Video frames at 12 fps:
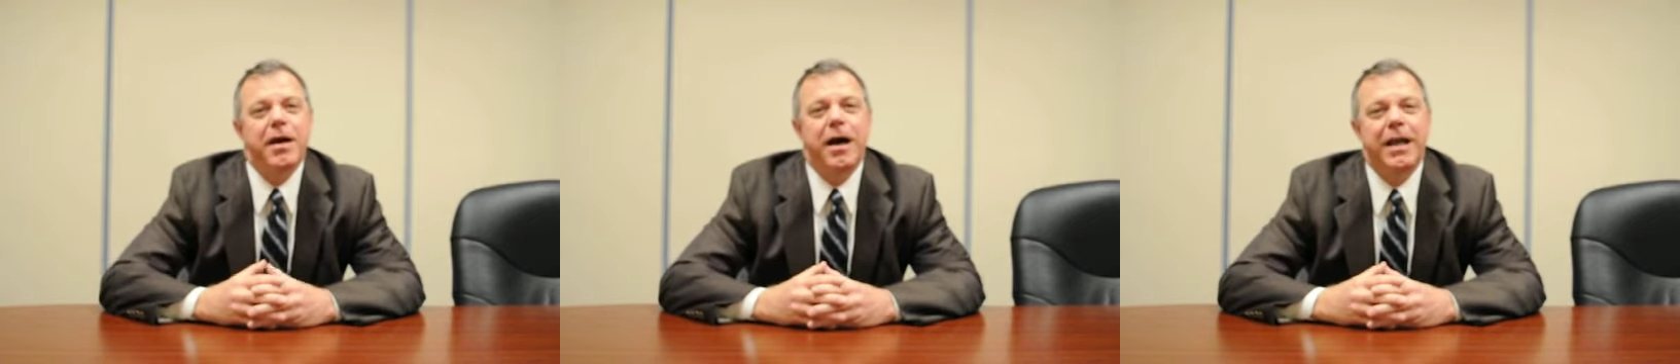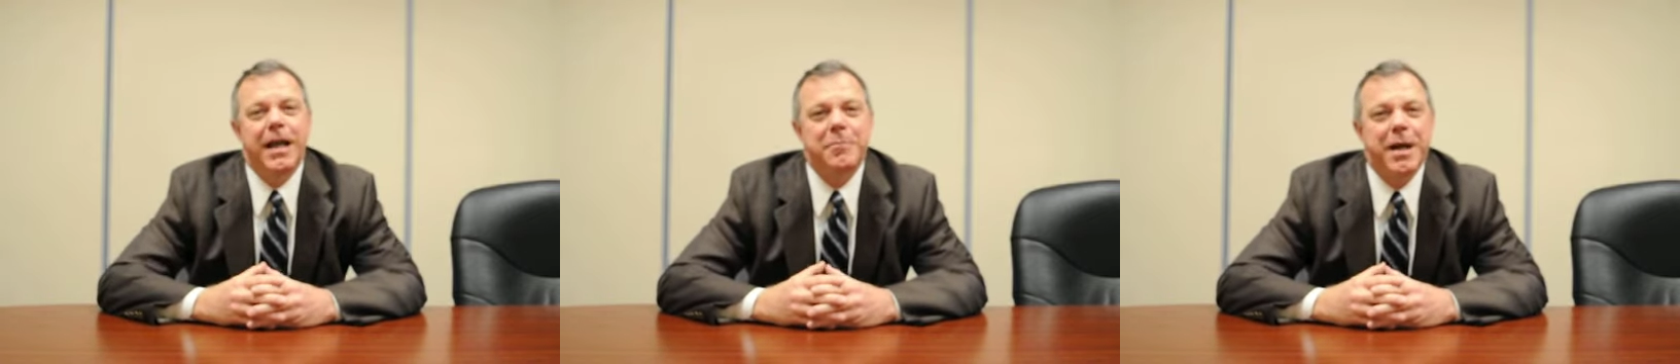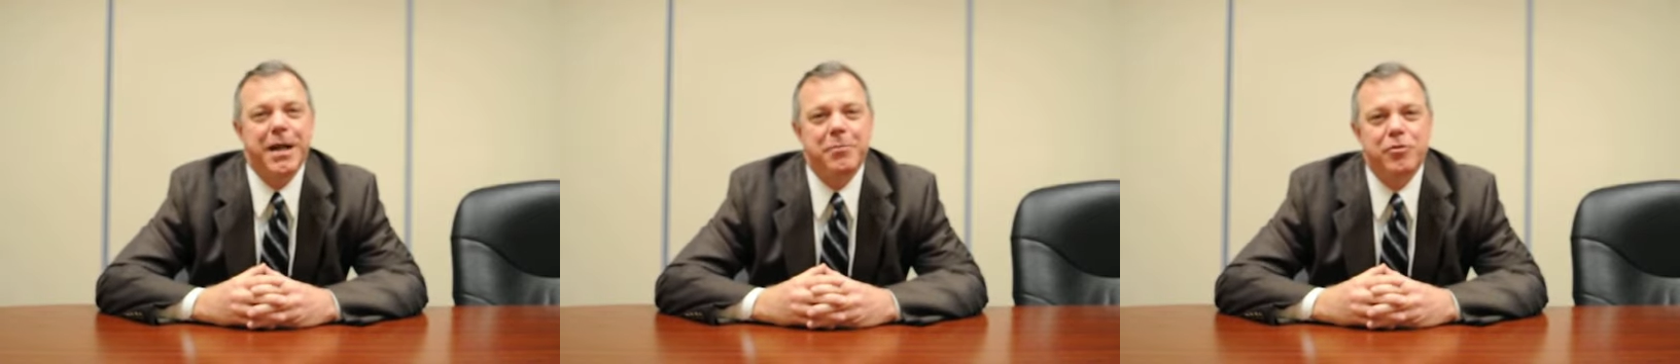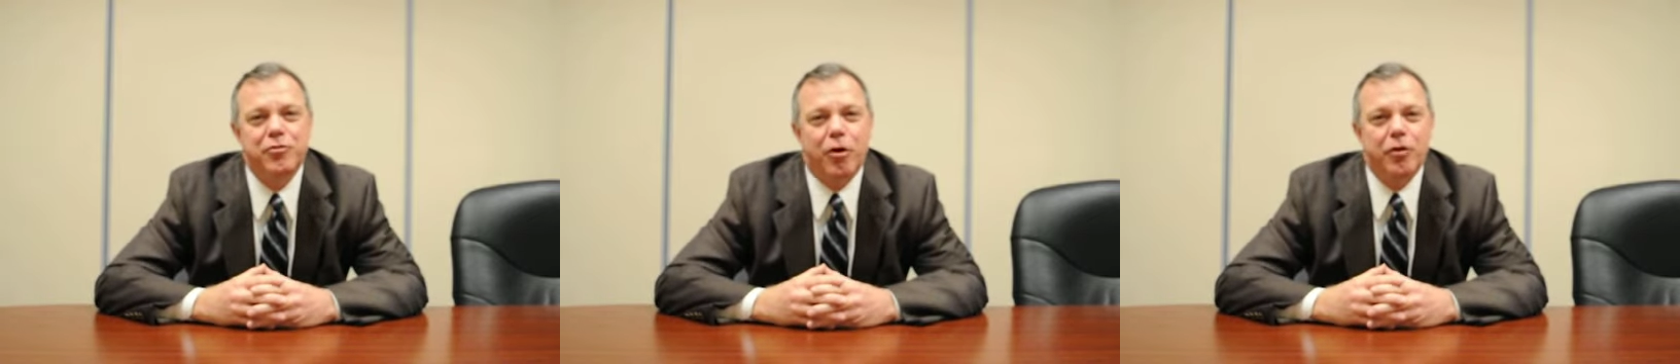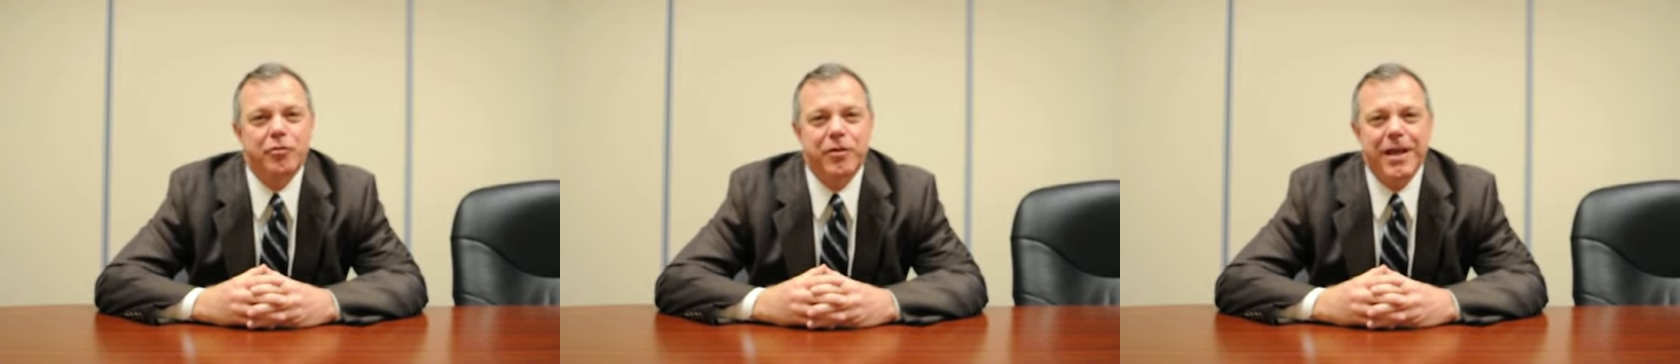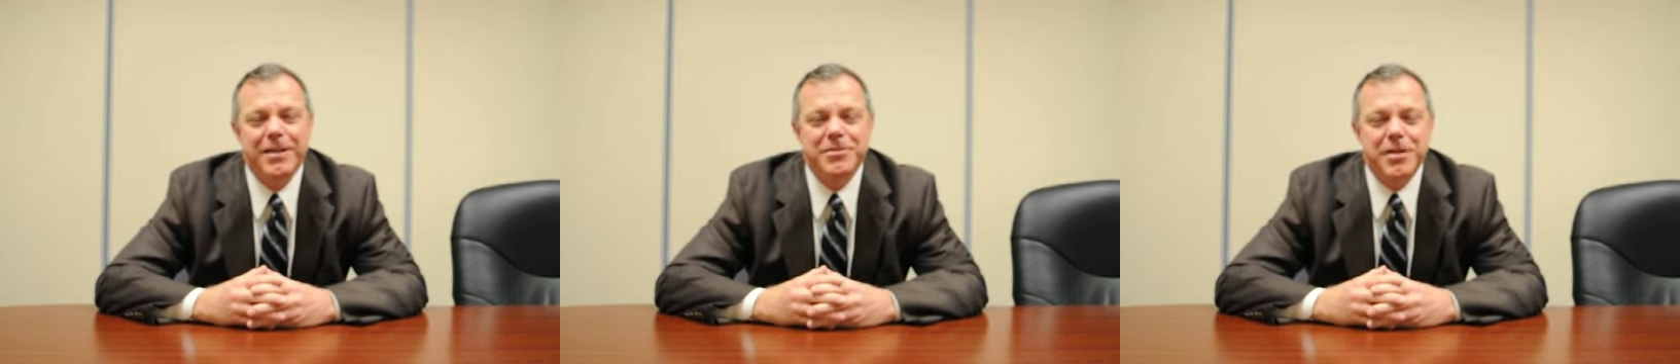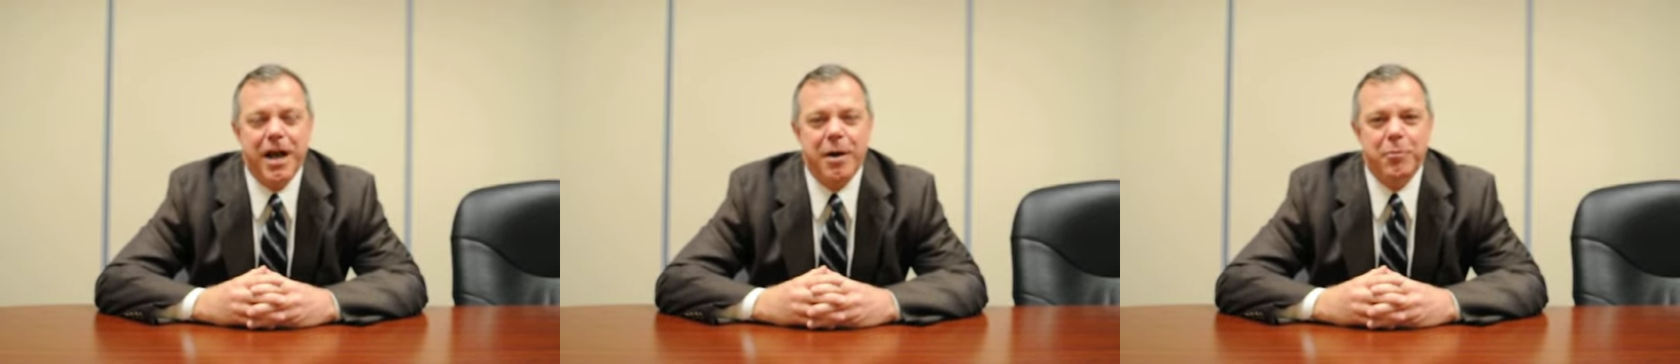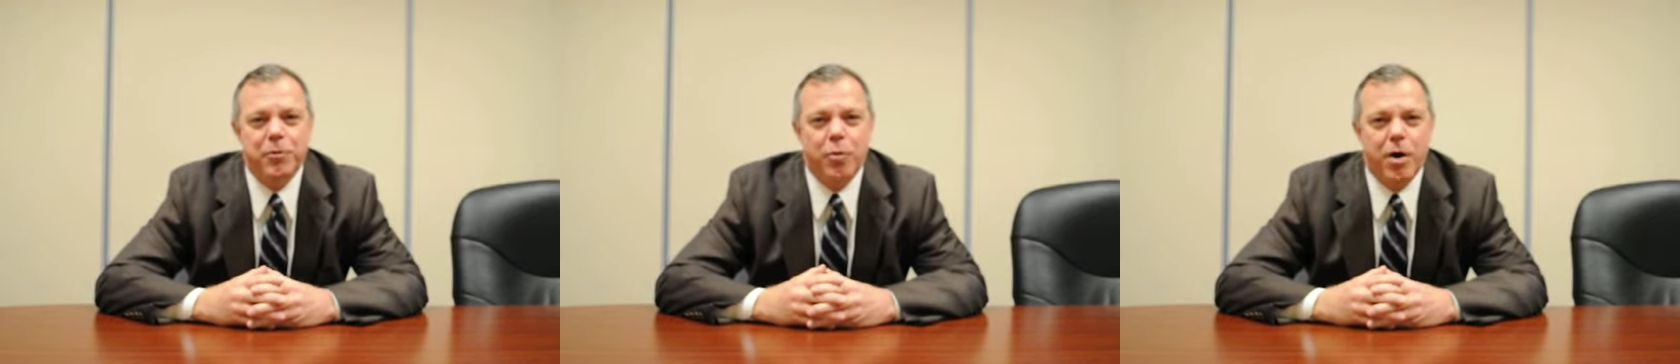Again, my name is Joel Sledge. I'm
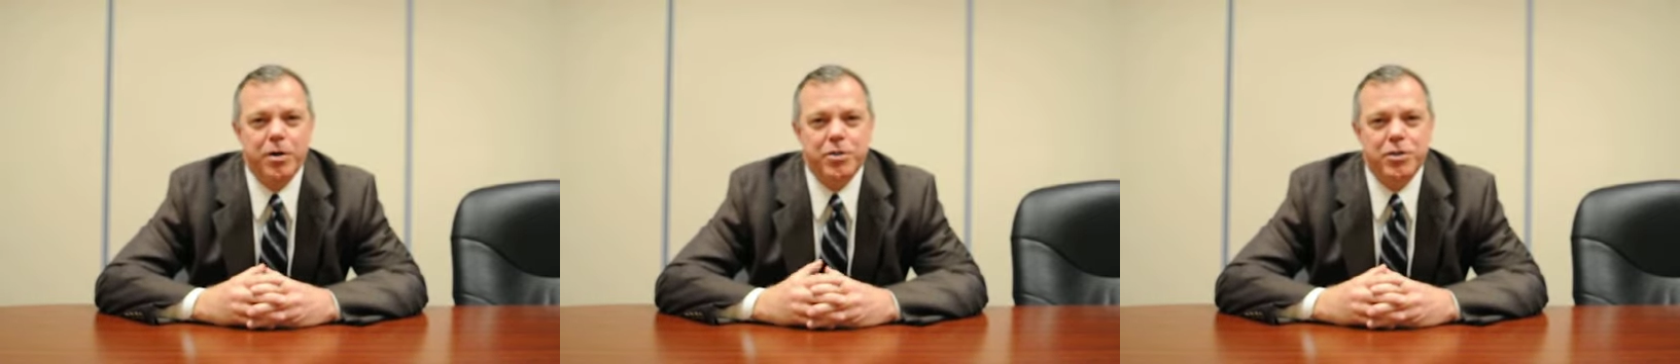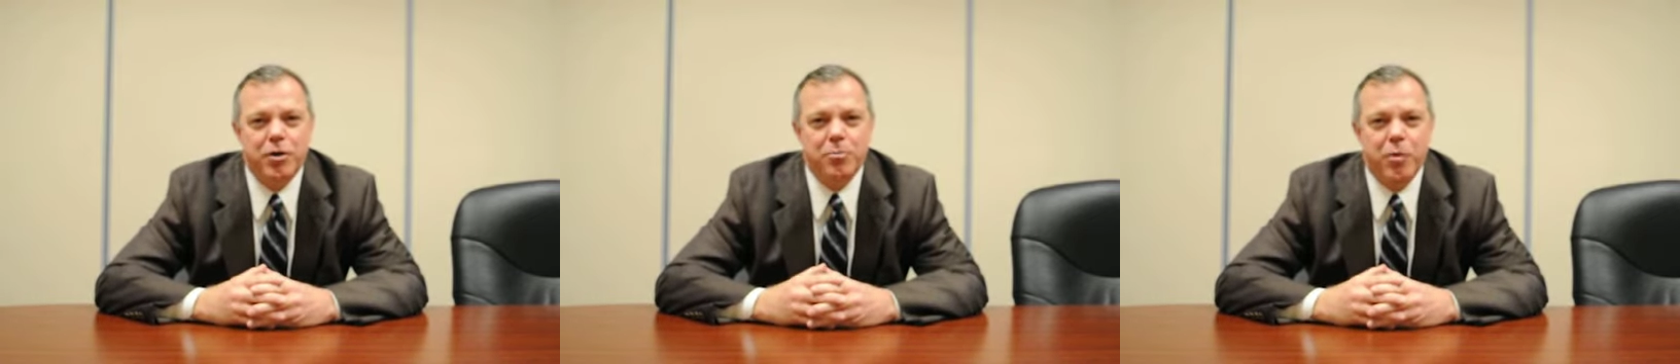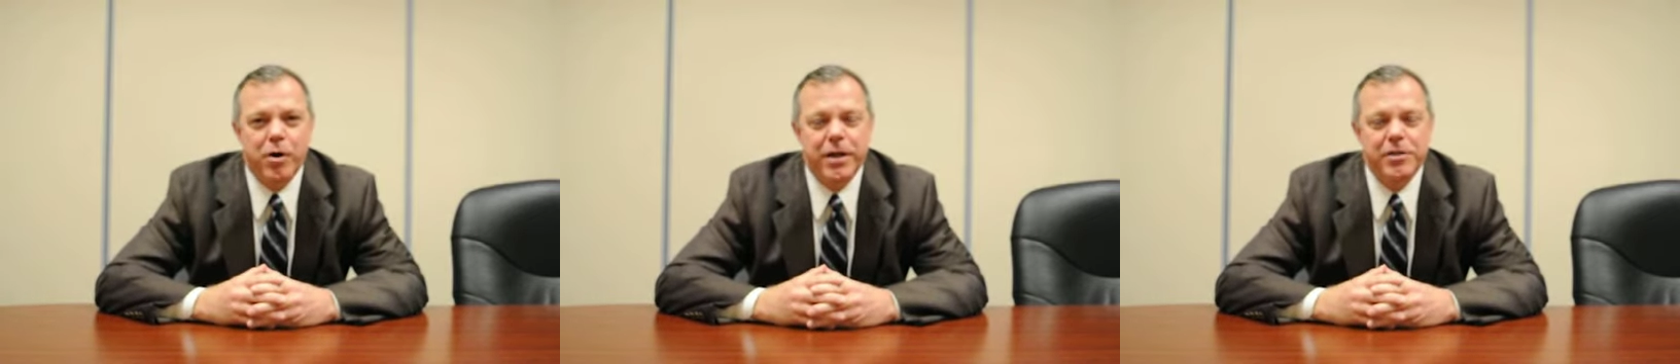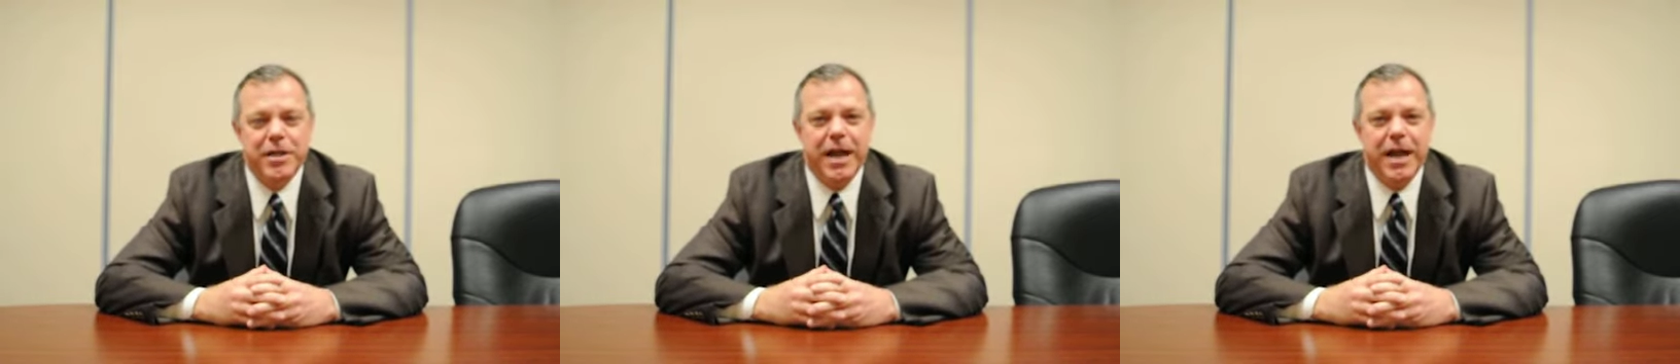with Waterstone Mortgage,